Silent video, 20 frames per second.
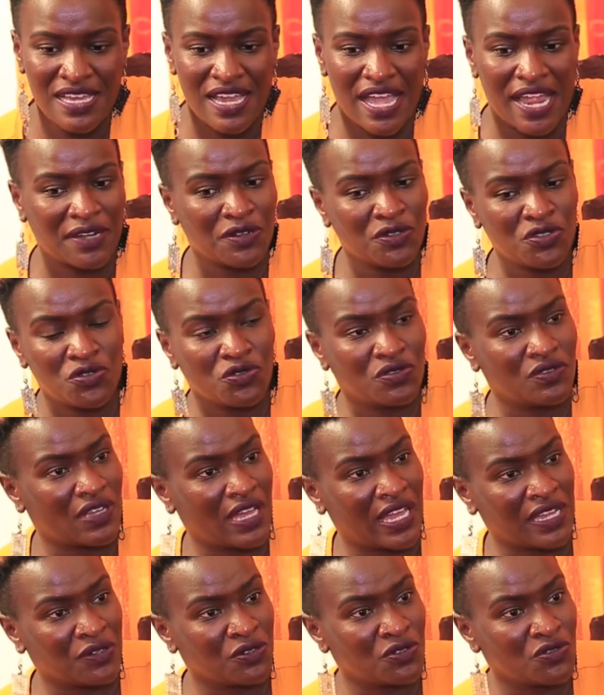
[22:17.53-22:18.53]
I
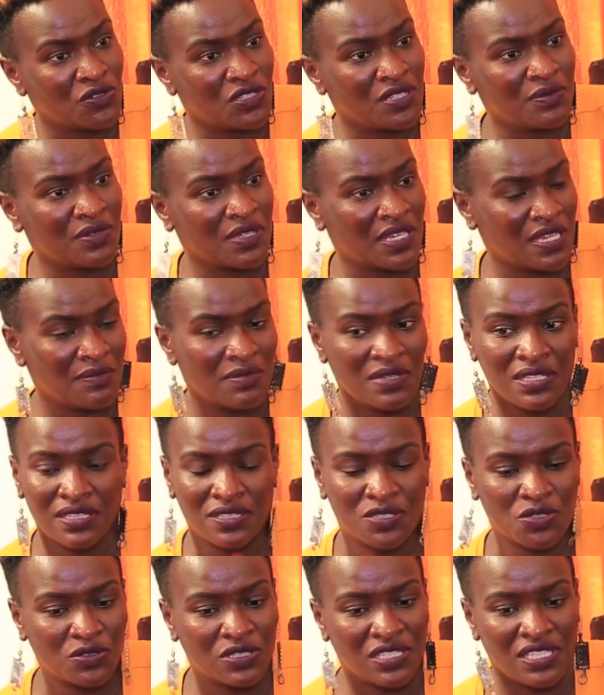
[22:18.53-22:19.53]
wrote to him the email. I
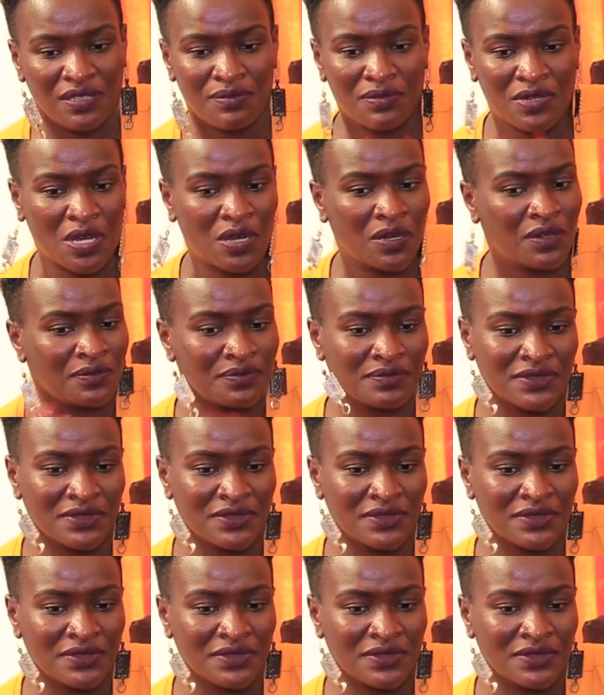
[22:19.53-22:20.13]
told him now,